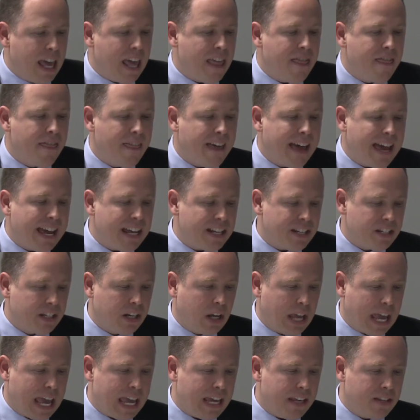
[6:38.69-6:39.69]
In
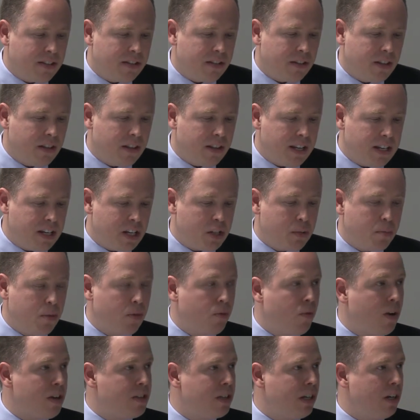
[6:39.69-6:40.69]
that case, the
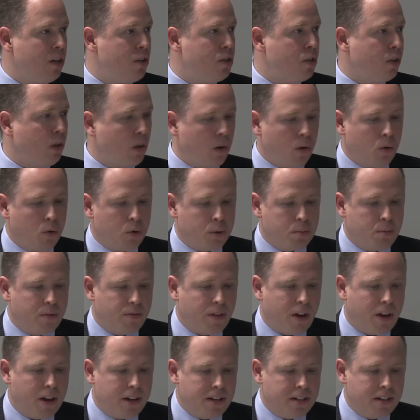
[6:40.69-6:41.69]
dispute resolution clause
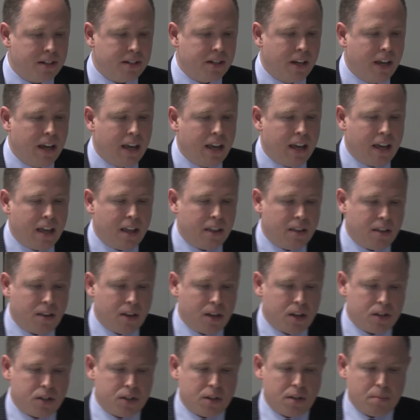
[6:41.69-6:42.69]
provided
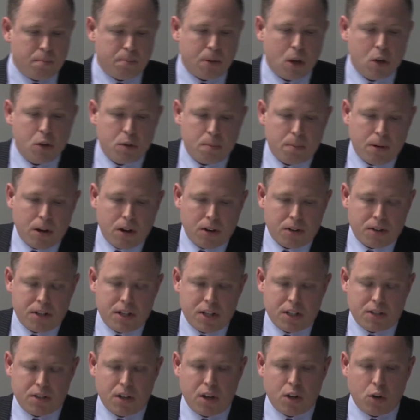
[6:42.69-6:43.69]
that both
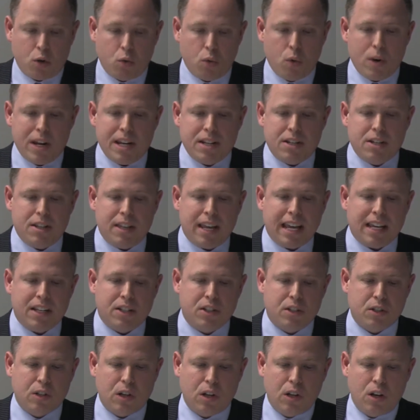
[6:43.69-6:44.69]
parties agreed to the
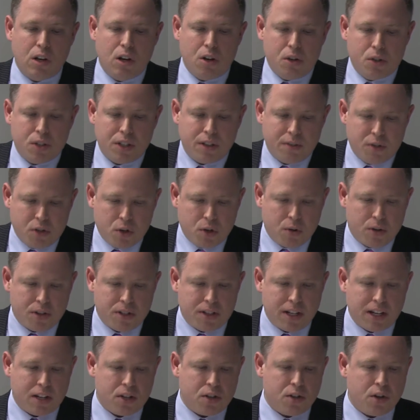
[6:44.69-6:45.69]
exclusive
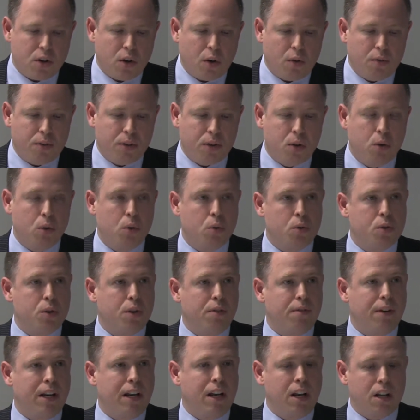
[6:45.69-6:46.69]
jurisdiction of the courts
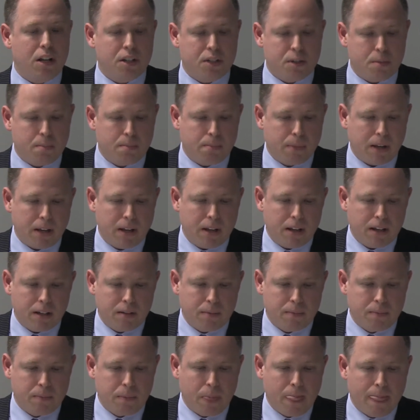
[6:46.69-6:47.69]
of
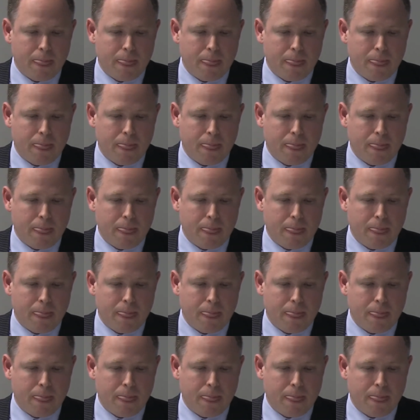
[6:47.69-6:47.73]
Luxembourg,